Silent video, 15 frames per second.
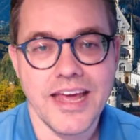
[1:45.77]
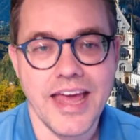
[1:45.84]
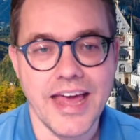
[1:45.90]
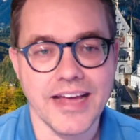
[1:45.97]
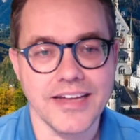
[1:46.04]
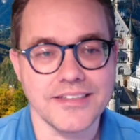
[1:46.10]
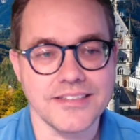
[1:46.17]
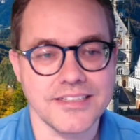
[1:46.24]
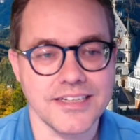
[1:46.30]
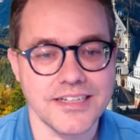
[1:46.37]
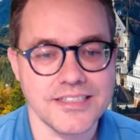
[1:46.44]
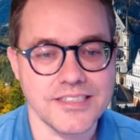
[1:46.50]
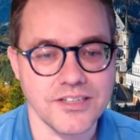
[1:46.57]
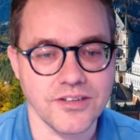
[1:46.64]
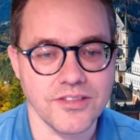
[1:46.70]
And
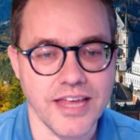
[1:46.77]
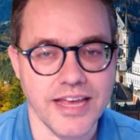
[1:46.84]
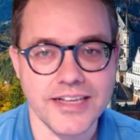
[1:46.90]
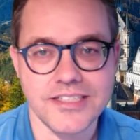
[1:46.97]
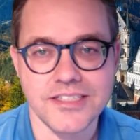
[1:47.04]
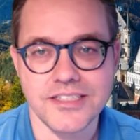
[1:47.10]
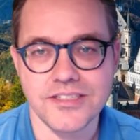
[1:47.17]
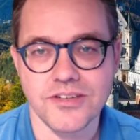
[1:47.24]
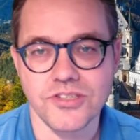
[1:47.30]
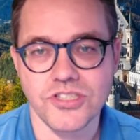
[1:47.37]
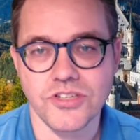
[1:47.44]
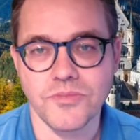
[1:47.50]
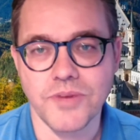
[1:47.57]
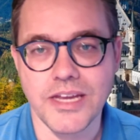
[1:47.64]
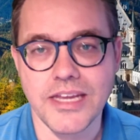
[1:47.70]
uh, so thanks to
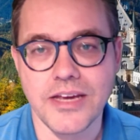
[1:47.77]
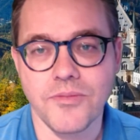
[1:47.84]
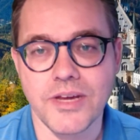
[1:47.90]
social media,